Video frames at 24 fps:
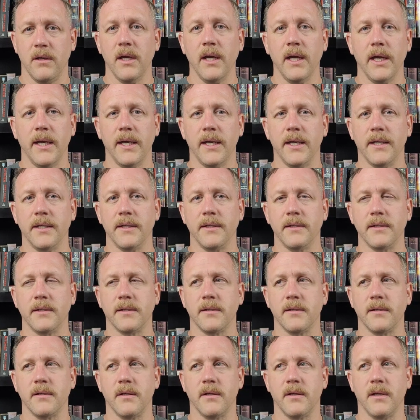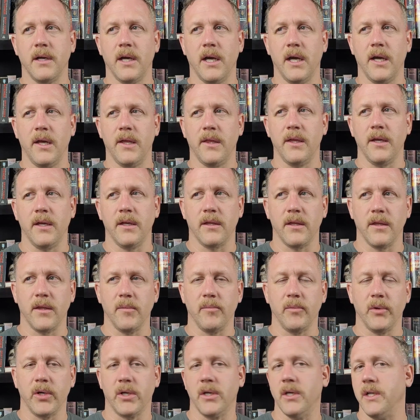And I think that the
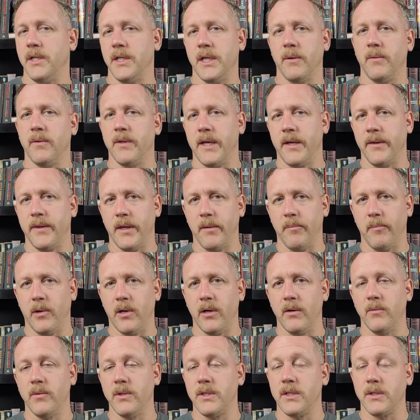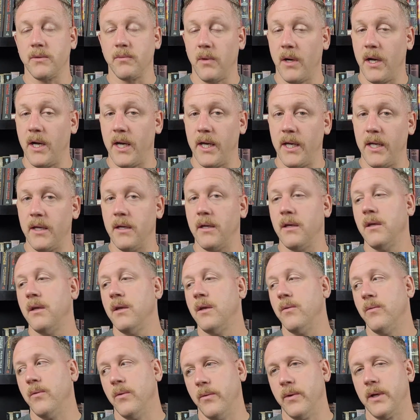book could have done without that part, which is why
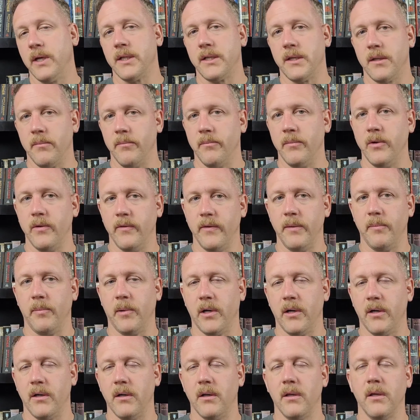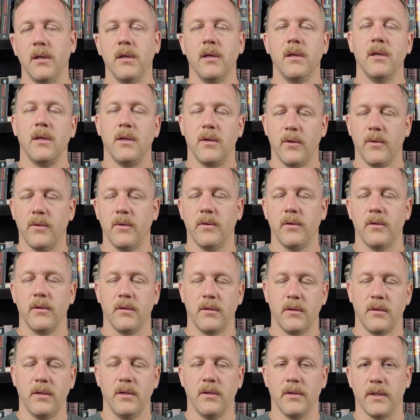when we get to the movie part,
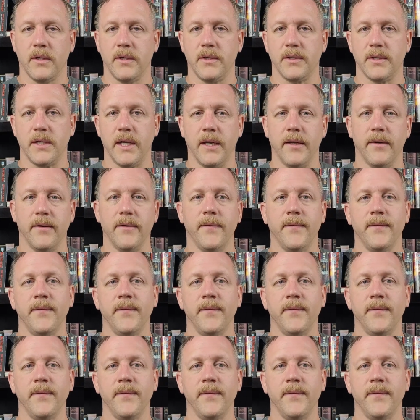you'll understand.